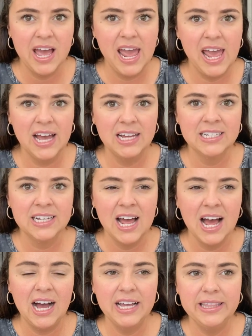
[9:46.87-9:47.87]
And
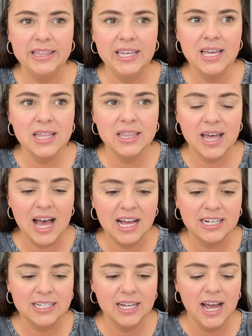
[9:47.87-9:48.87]
I think
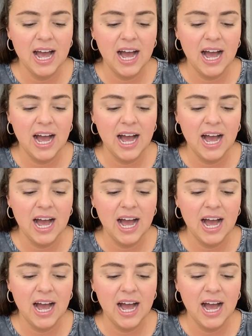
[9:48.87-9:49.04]
that